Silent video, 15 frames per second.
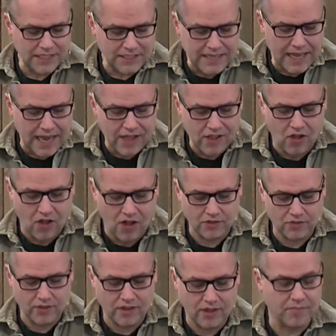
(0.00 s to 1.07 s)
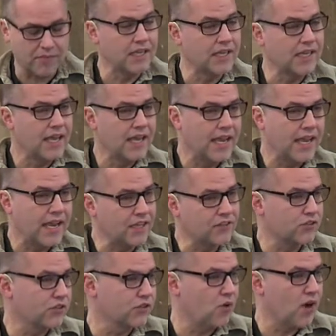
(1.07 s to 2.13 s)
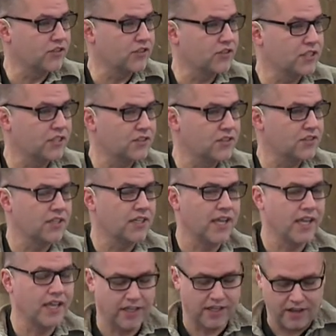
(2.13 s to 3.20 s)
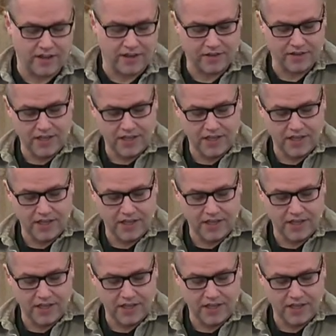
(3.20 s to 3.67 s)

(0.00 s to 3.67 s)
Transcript: Dialogued with them, answered questions and